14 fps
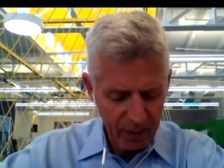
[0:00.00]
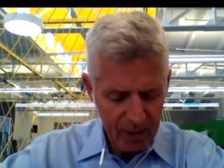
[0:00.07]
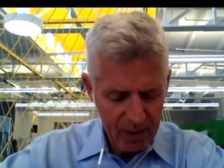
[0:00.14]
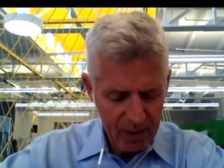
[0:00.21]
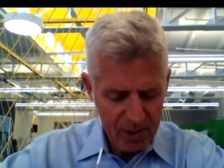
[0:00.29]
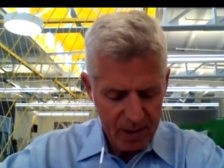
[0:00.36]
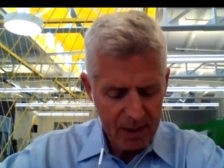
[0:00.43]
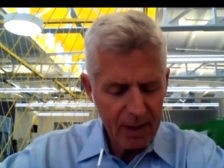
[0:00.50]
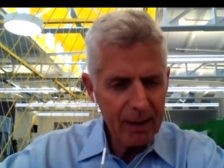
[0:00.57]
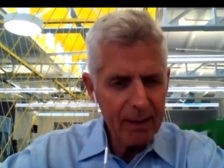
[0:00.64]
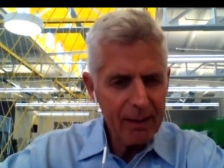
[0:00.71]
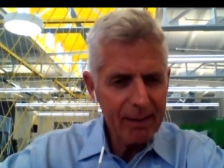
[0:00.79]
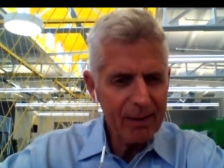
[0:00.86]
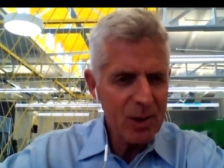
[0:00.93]
because
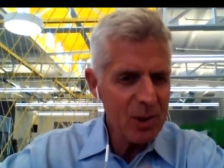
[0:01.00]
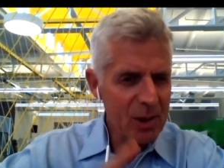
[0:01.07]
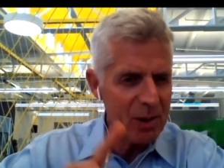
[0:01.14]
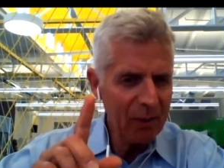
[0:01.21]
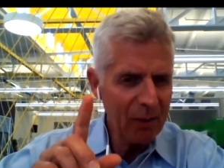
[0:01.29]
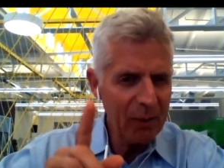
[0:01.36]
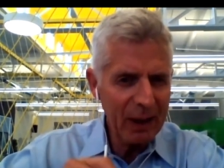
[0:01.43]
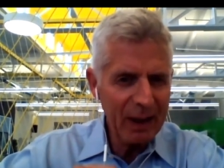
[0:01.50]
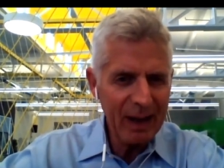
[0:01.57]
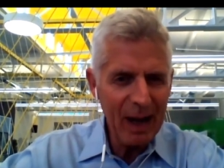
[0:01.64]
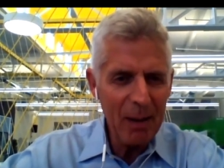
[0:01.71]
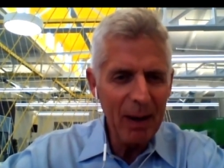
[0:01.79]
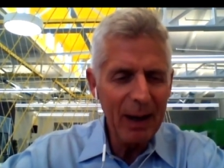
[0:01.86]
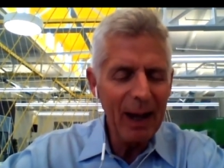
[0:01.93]
just a quick
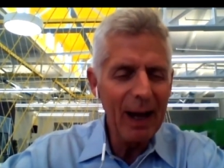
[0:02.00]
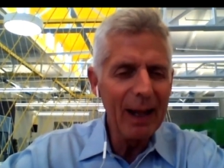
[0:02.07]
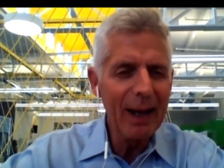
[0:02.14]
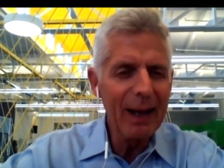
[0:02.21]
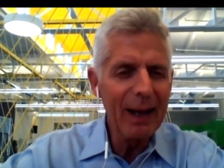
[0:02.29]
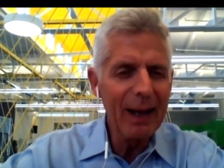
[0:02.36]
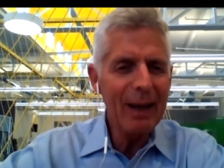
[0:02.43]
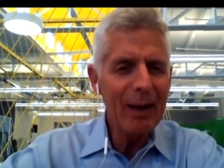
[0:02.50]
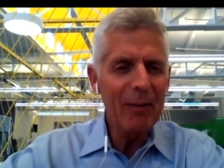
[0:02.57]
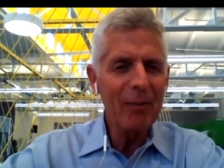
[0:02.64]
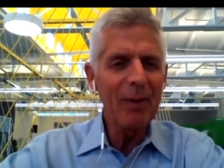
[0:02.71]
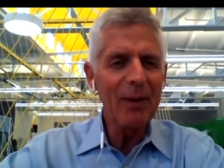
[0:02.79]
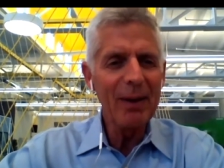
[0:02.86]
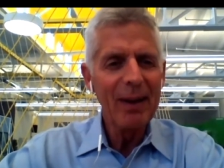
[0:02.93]
comment on you know
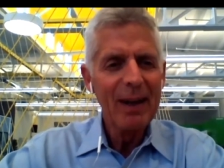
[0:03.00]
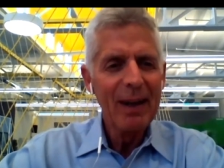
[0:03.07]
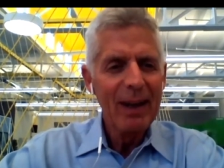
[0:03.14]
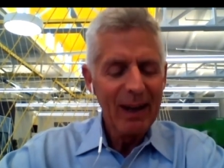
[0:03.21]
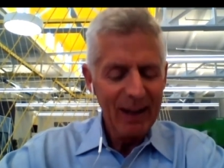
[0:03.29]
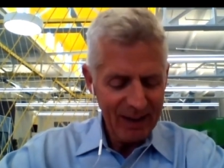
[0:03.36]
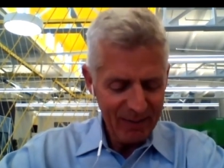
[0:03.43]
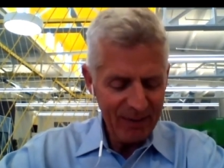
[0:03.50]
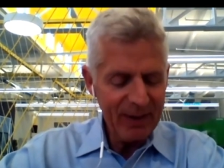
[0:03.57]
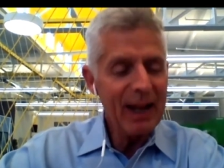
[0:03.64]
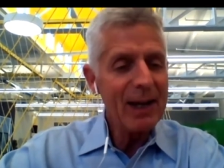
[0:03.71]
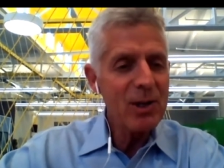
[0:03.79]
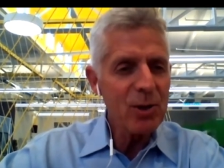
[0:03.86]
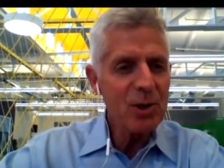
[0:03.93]
the, the,
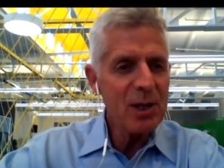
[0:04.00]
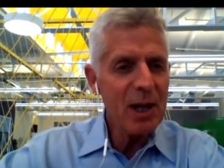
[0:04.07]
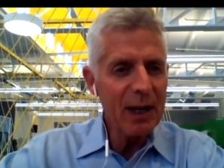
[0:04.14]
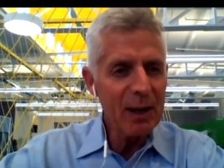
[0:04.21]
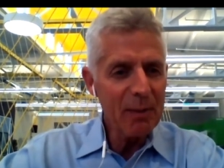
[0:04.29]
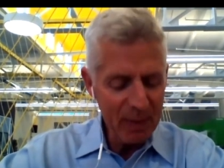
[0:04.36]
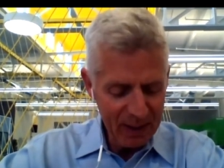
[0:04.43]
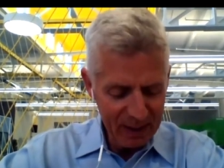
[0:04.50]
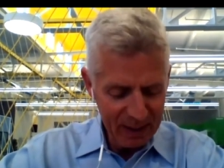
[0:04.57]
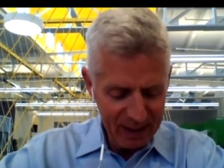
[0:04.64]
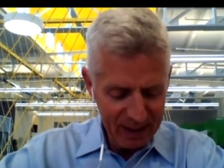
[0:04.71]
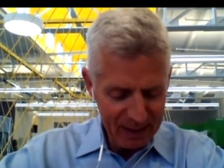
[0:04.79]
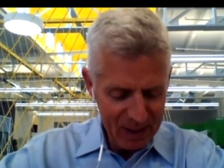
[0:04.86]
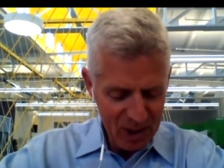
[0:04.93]
financial
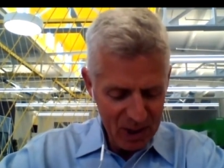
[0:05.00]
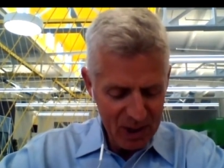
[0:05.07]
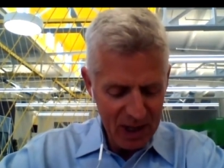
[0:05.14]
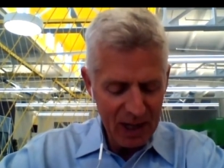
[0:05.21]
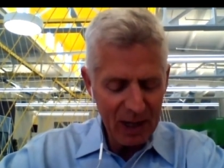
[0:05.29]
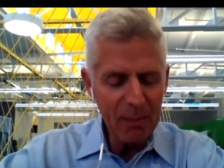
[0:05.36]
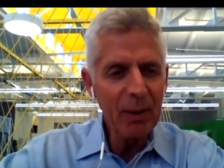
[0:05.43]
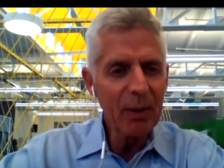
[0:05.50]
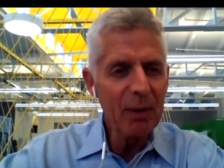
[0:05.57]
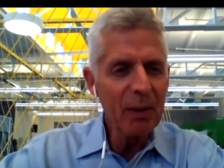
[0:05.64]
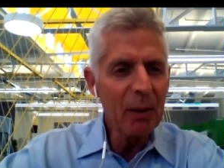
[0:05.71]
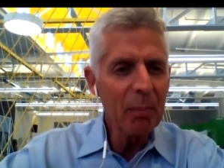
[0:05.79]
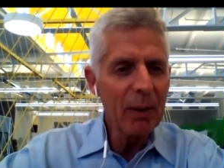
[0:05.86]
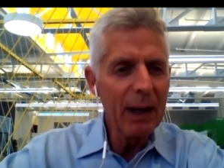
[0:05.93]
sustainability and the
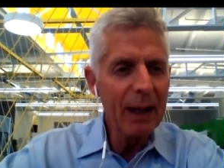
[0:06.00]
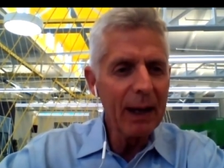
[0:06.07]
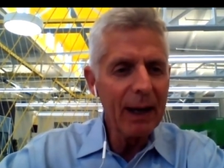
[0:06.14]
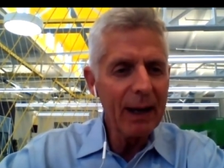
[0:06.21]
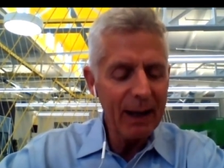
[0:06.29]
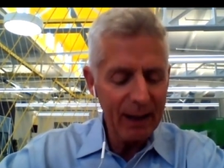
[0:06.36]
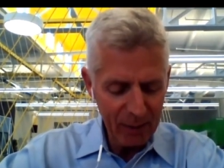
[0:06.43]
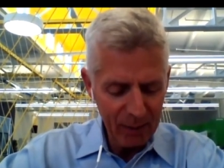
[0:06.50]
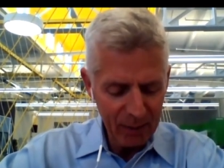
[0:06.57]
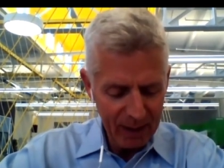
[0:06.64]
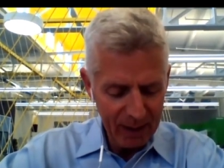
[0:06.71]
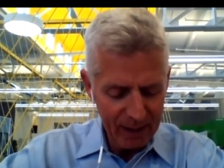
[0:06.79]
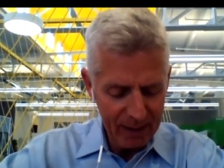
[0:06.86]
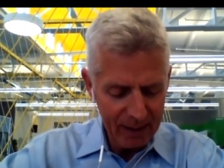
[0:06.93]
sustainability of the planet. You know,
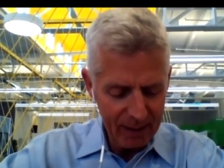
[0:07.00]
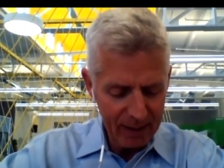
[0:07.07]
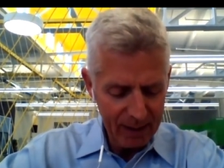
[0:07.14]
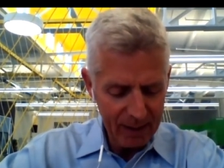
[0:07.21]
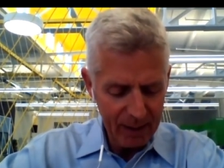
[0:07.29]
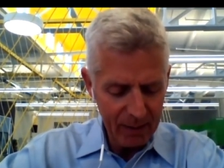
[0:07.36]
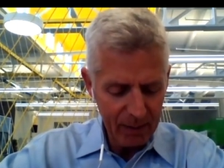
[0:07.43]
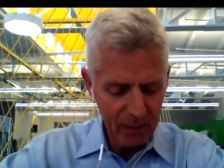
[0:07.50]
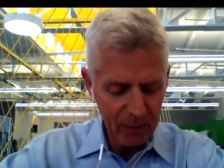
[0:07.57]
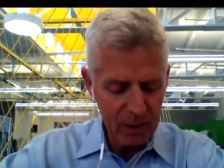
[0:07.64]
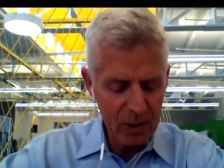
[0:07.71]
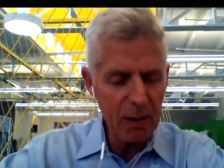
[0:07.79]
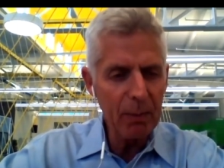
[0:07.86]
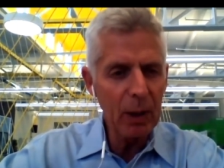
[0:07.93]
they the,
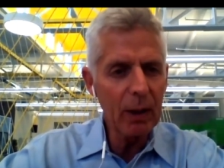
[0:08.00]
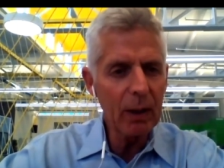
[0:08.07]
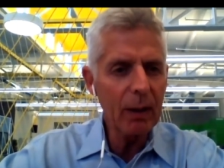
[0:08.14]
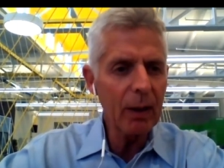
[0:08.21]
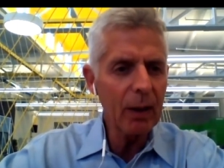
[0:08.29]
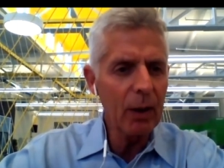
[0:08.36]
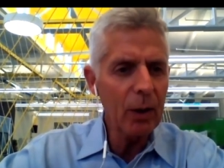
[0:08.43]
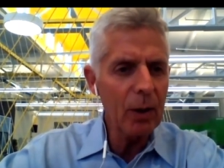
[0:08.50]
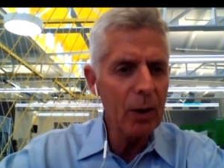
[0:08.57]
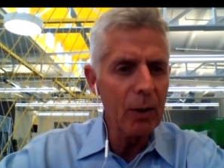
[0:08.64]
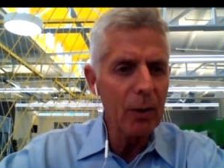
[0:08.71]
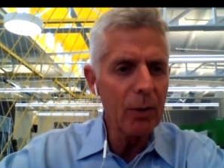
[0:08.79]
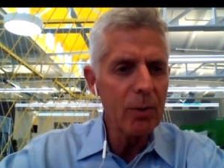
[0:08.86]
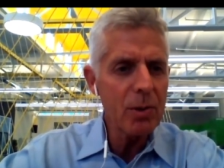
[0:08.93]
some of the, the good
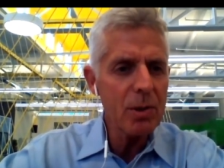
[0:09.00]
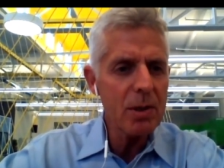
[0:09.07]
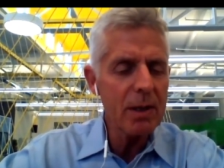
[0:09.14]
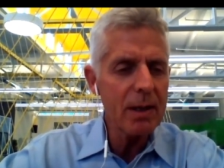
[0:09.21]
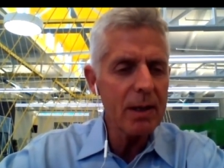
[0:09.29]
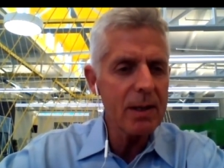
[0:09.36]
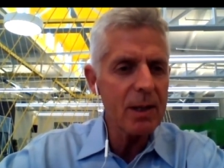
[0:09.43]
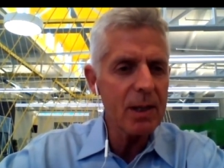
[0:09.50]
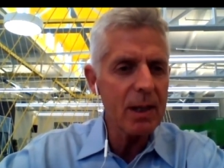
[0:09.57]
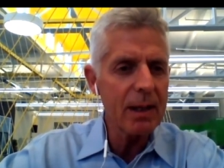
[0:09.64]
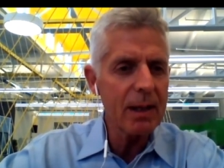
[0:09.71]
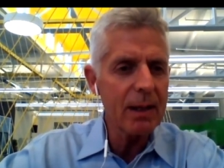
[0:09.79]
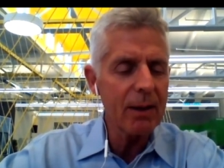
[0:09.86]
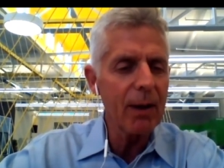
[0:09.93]
news is
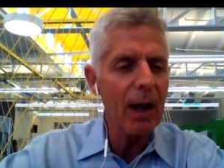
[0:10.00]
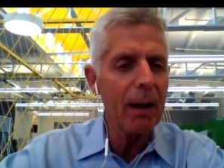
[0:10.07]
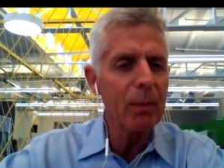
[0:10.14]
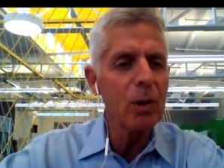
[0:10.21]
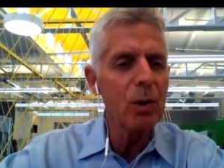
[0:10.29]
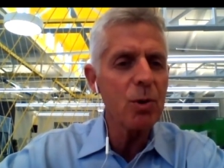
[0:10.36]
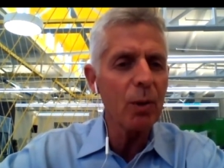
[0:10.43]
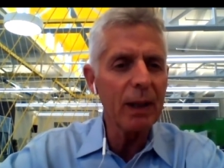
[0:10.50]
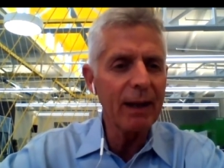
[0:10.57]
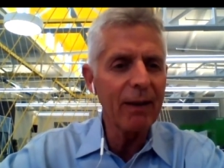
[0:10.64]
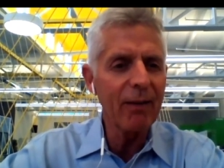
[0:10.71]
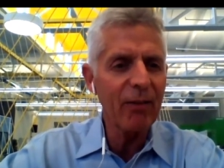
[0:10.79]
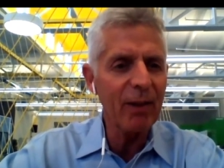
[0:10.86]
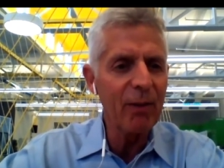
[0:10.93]
that they're not
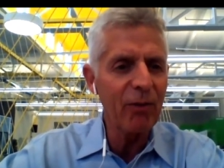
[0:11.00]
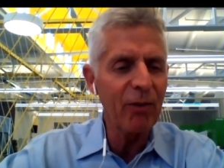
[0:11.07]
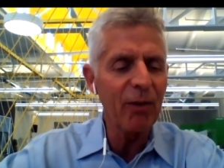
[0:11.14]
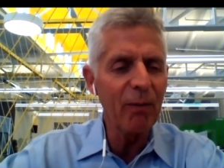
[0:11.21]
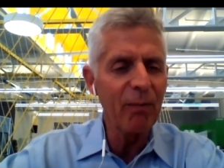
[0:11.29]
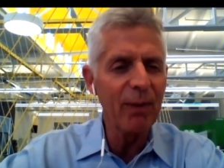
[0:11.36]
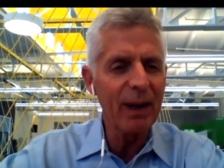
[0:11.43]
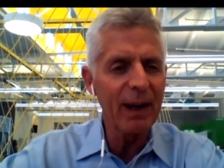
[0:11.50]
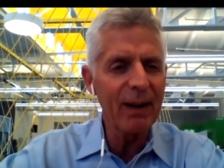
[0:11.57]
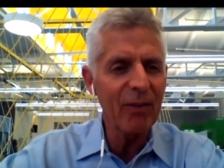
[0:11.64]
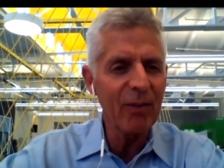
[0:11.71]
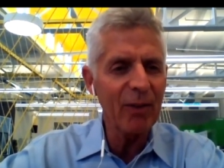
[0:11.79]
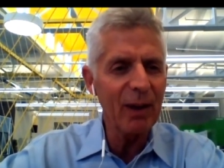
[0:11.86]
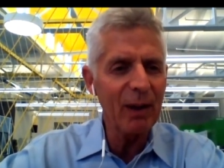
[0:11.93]
mutually exclusive. That
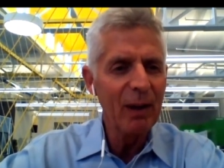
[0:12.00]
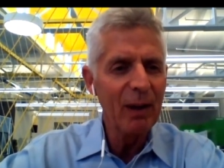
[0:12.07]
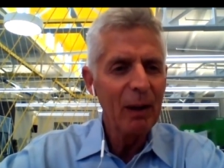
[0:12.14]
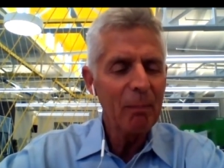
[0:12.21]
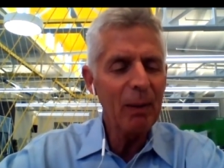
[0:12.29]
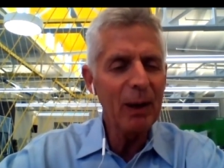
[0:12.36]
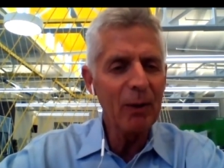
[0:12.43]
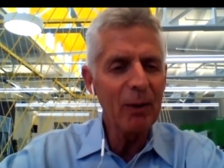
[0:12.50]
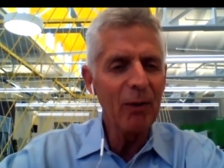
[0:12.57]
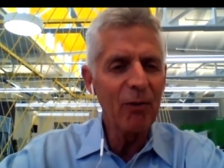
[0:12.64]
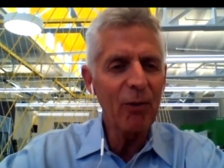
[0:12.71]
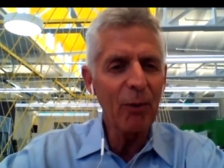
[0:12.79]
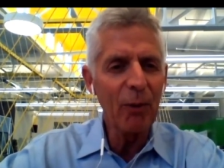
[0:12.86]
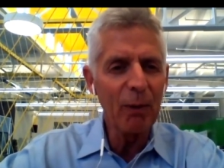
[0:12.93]
mm-hmm. actually mm-hmm. being a
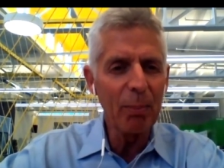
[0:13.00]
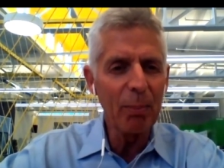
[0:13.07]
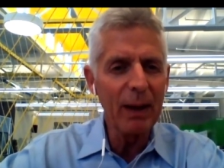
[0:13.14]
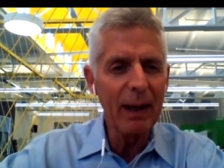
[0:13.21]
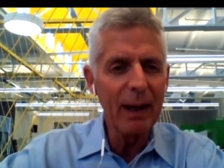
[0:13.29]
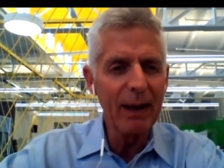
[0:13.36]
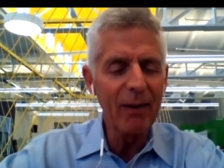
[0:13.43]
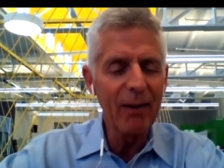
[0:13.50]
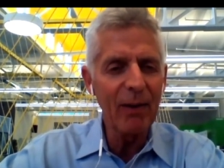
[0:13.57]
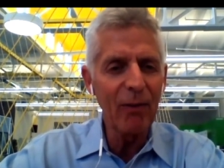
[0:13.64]
good steward of the planet